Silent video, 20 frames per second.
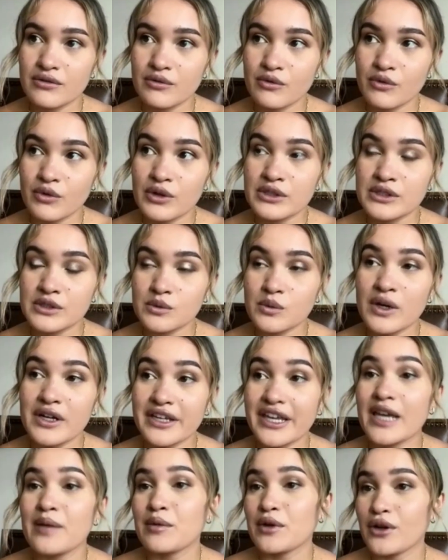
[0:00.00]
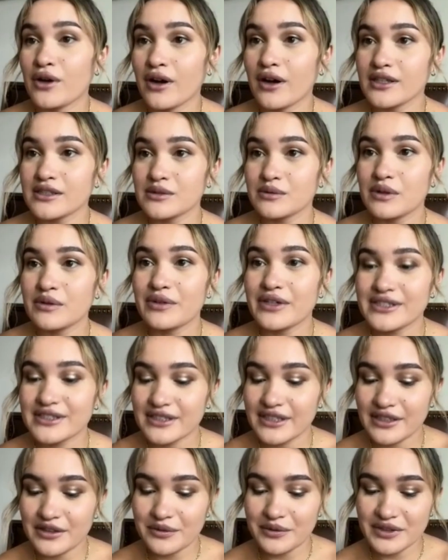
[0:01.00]
was what came across and what
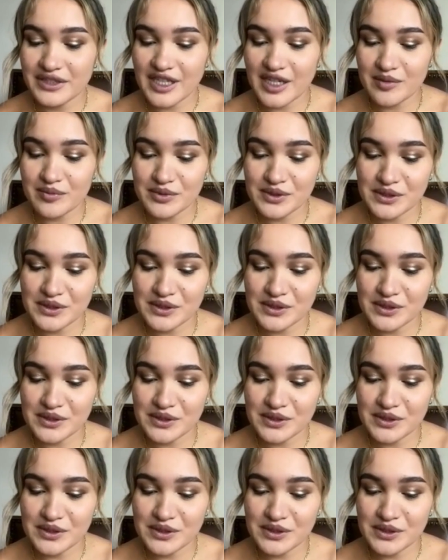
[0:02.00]
resonated with them.